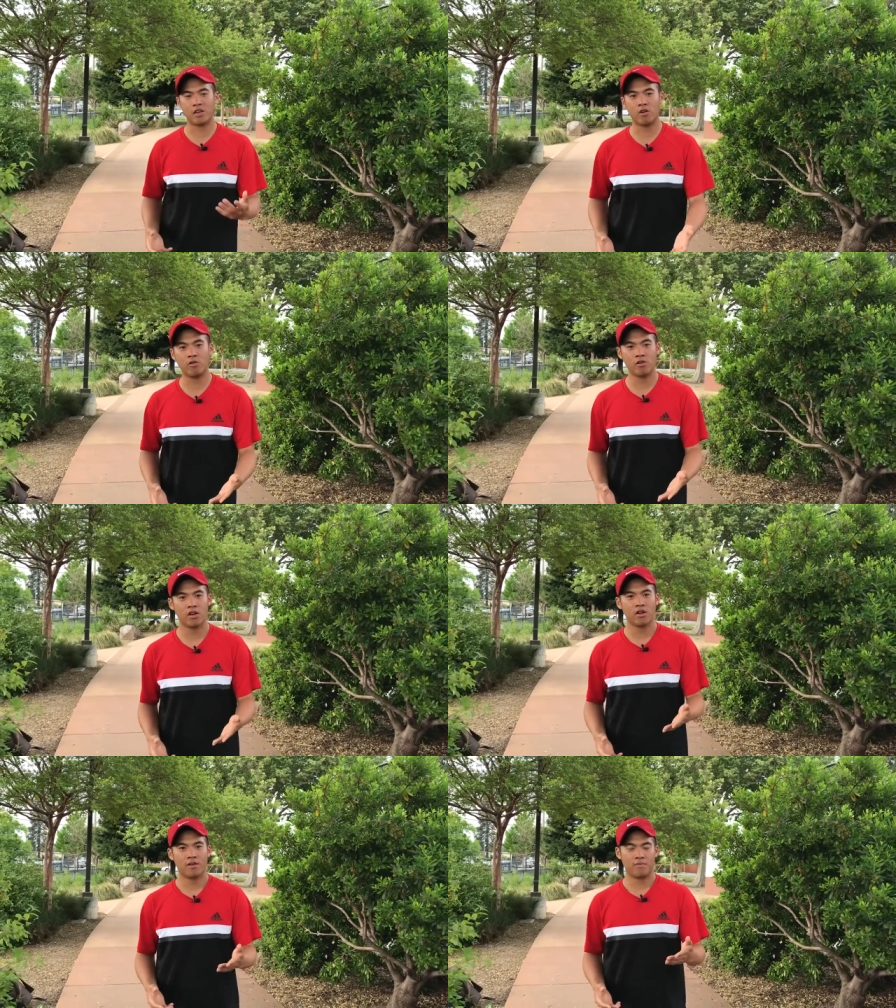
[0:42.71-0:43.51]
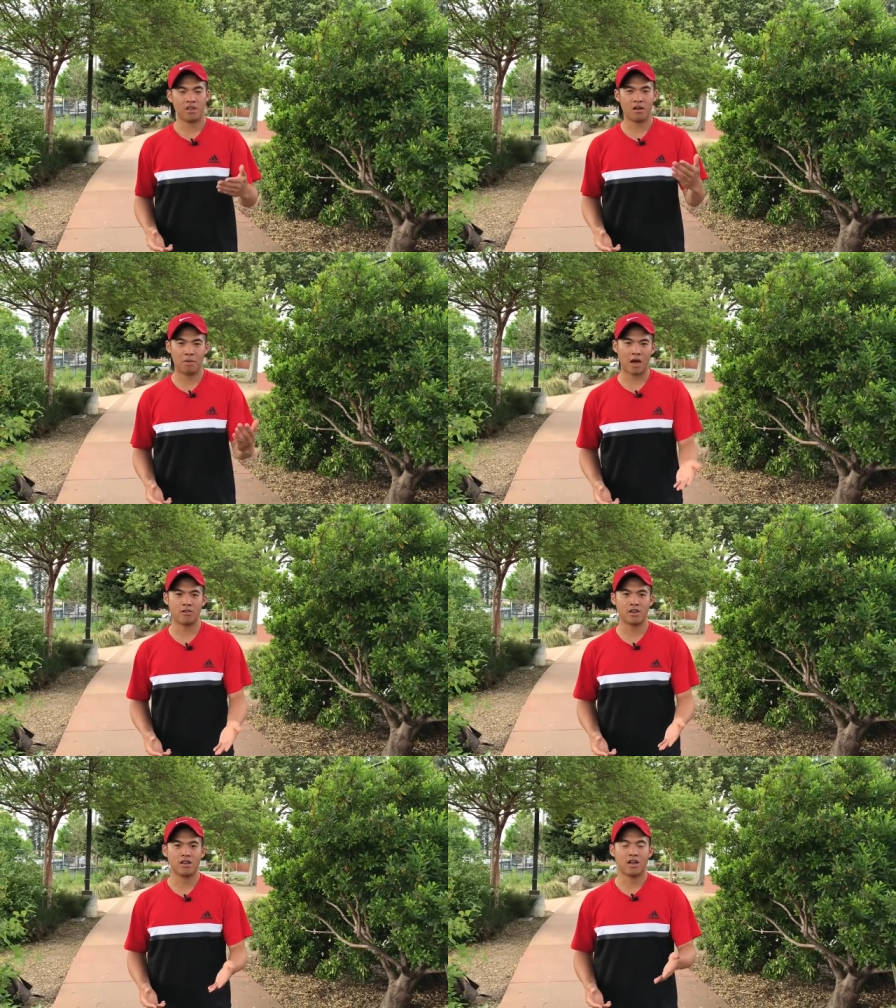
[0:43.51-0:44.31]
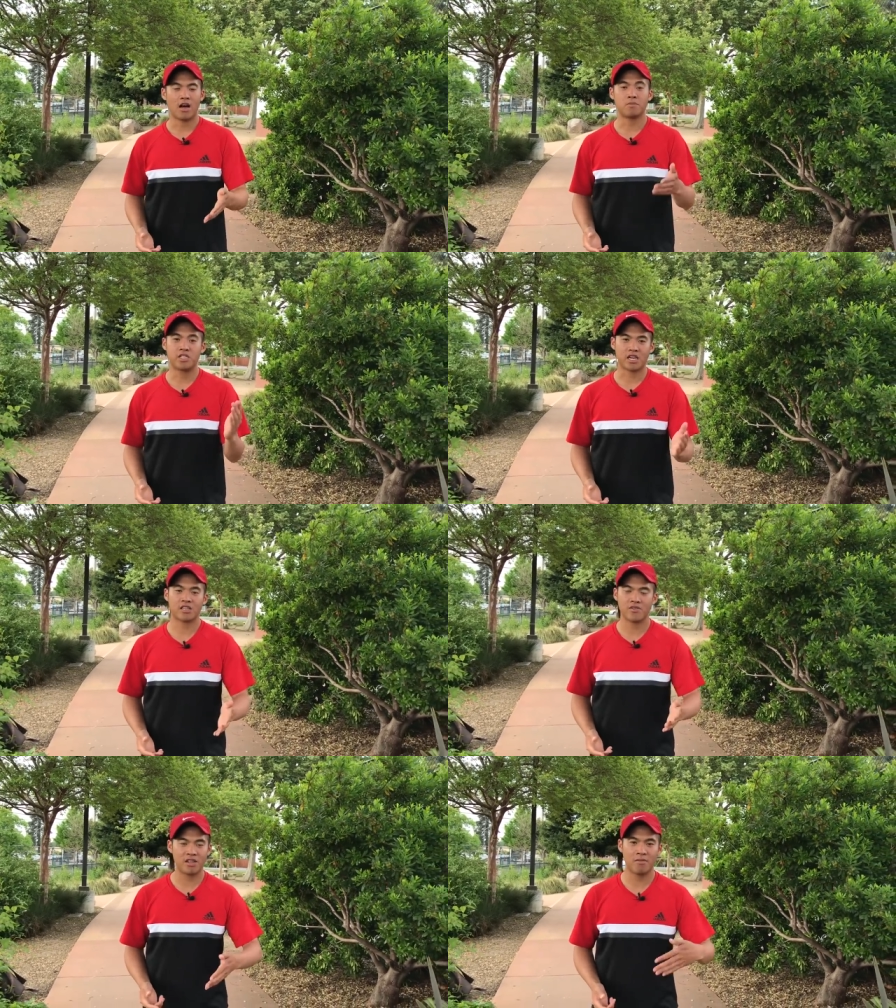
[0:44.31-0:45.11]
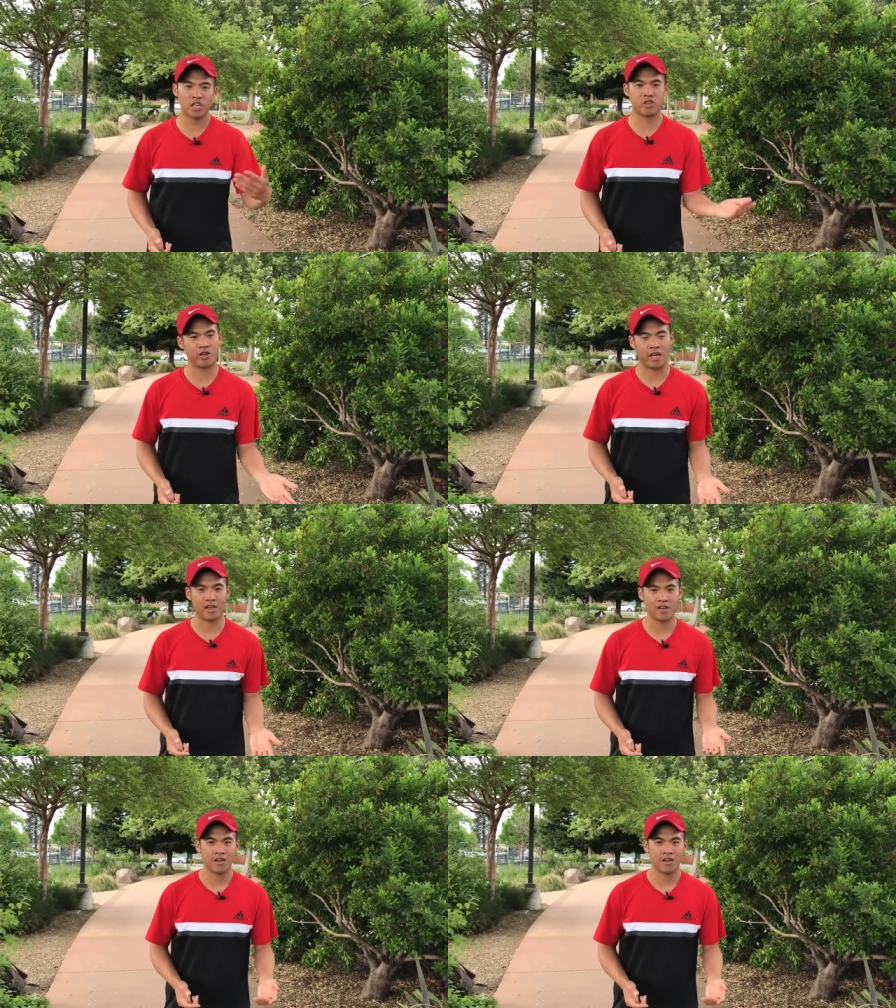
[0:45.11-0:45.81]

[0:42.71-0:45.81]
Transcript: go about objectively measuring it?